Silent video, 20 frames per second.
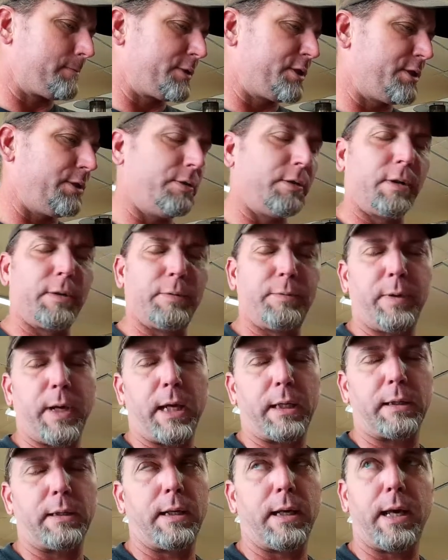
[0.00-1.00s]
due to the
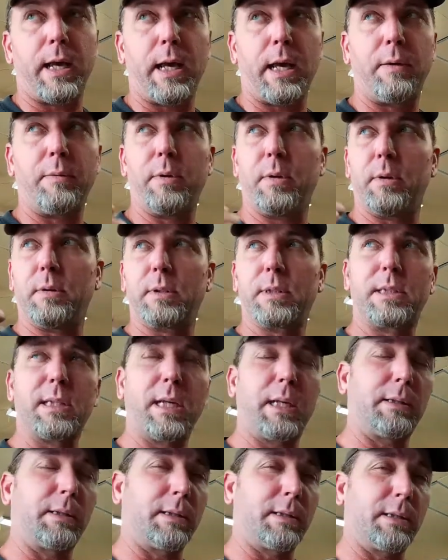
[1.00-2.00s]
fact that I haven't
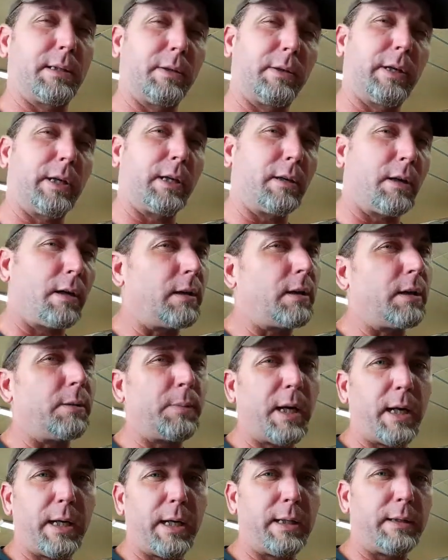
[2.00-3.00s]
set the steering column
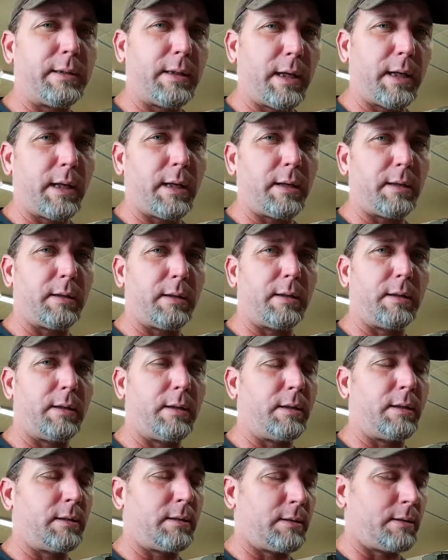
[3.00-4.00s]
height yet,
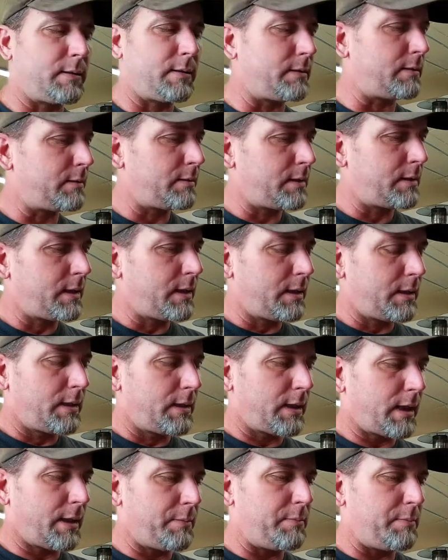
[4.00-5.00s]
uh,
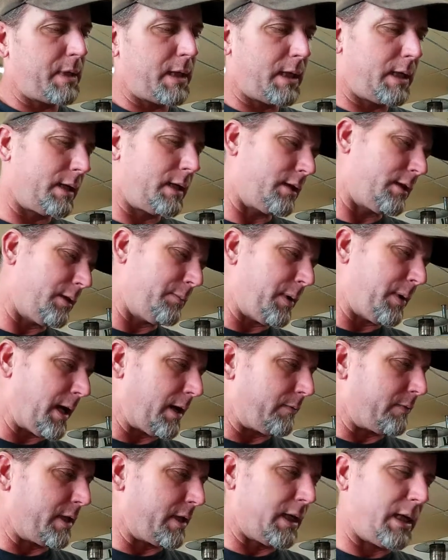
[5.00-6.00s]
I may end up
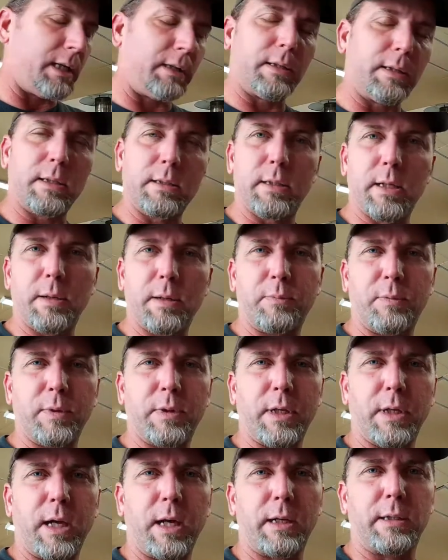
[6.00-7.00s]
having to heat this up
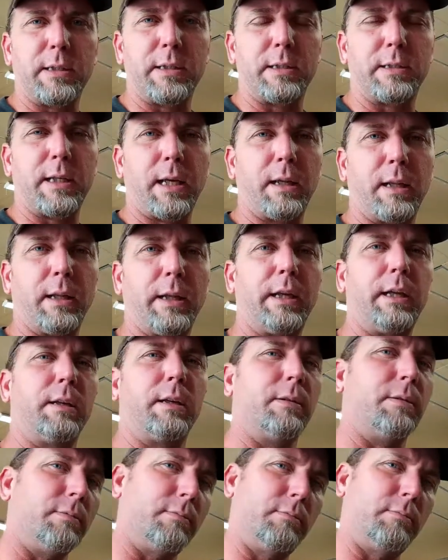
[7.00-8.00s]
with the oxyacetylene
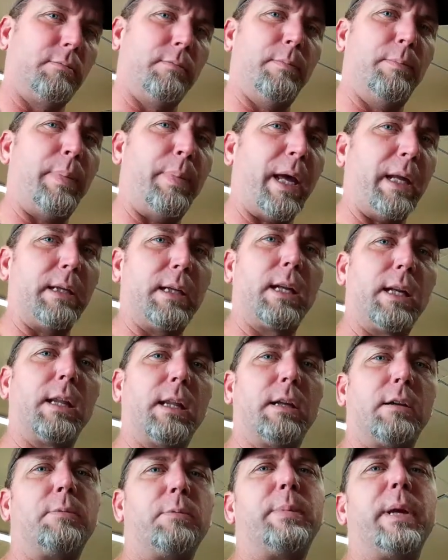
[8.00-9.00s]
and bend it a
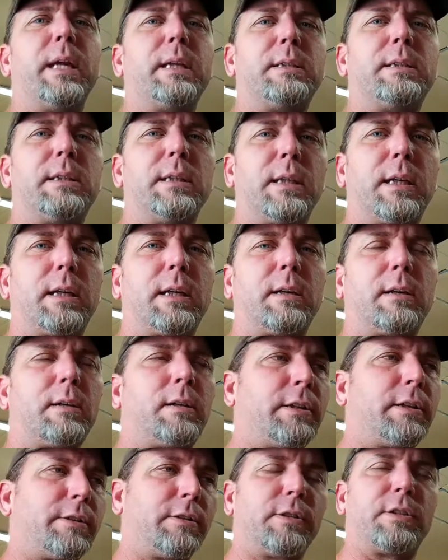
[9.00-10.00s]
little bit to
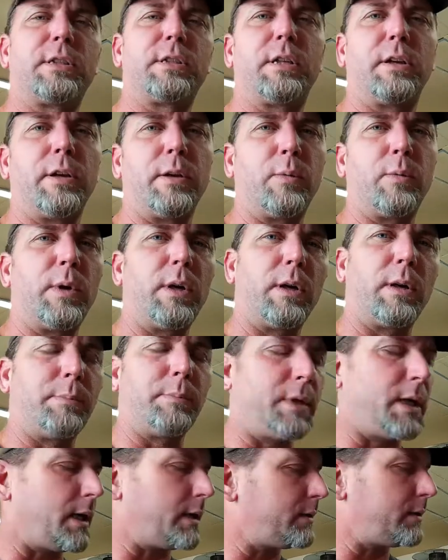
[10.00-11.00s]
clear the steering wheel.
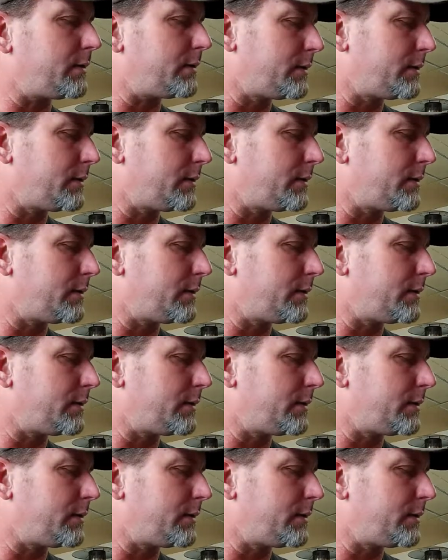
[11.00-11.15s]
I'm not